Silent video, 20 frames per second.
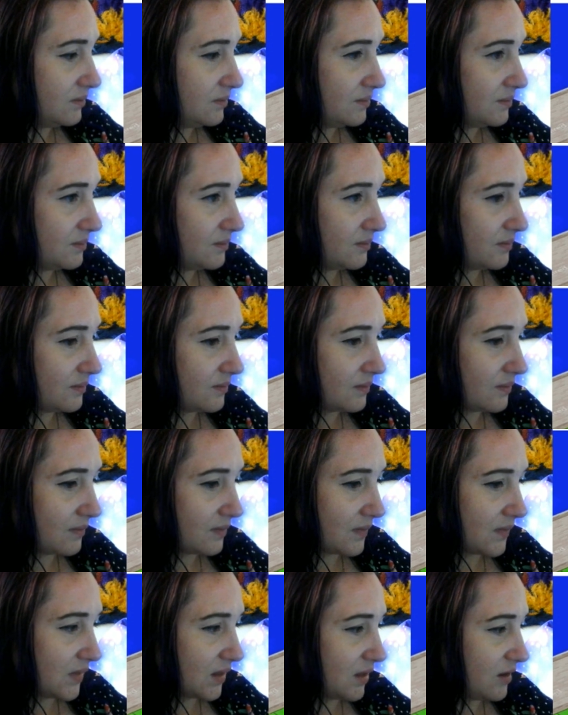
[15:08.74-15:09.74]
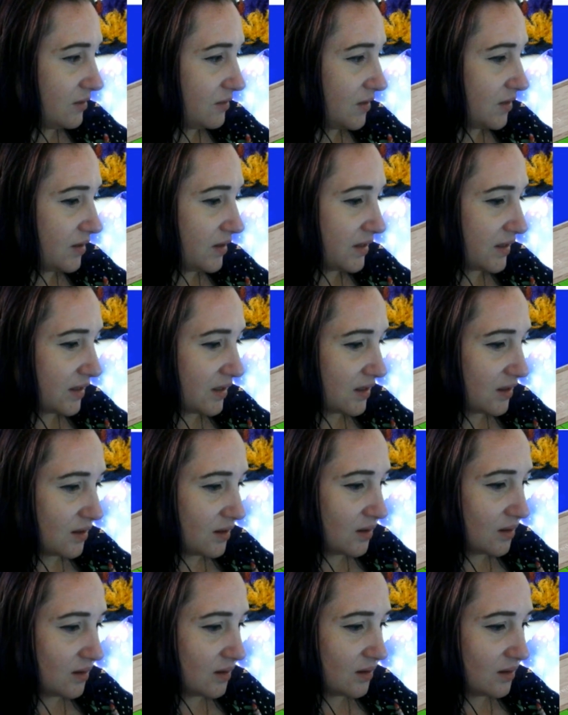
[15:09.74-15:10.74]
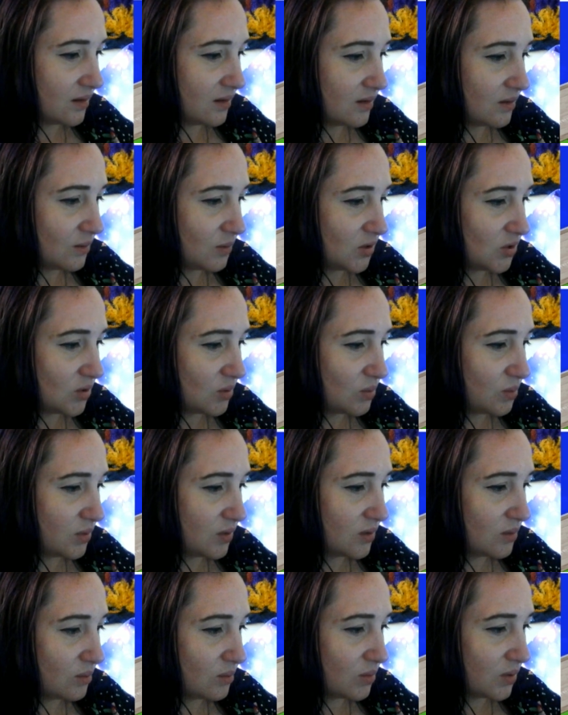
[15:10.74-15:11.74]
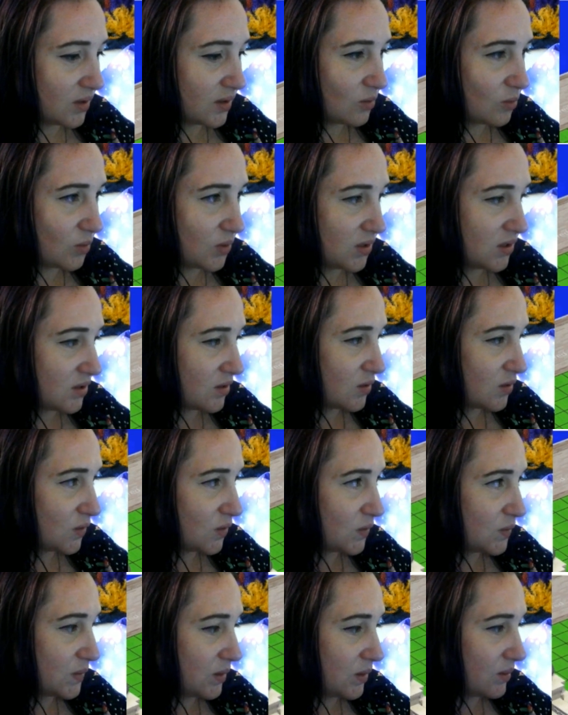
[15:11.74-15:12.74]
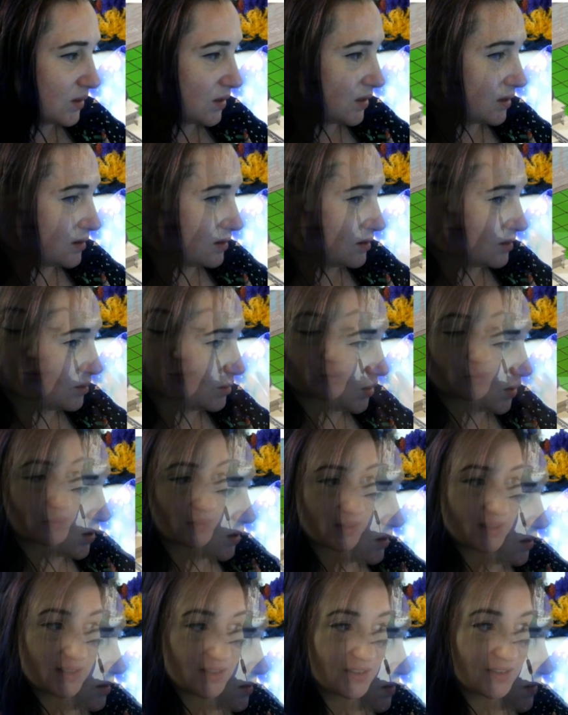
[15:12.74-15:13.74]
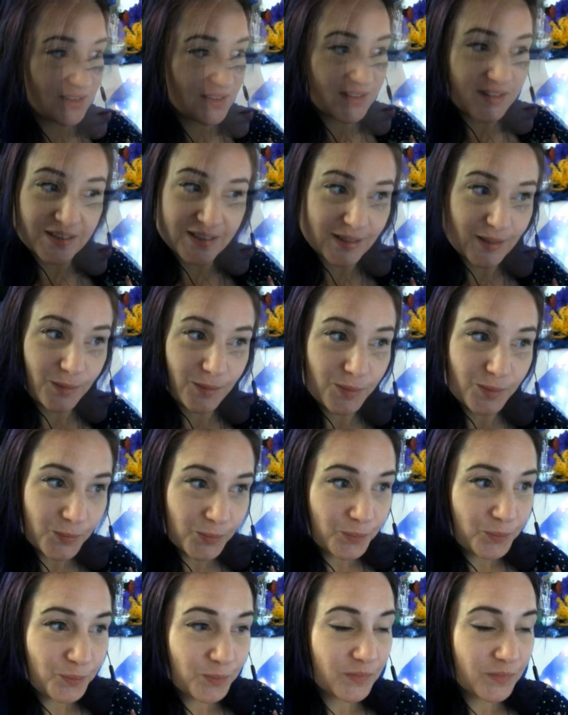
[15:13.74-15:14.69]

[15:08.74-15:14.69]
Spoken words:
I feel like we should put them by the windows maybe. This is your managers tab.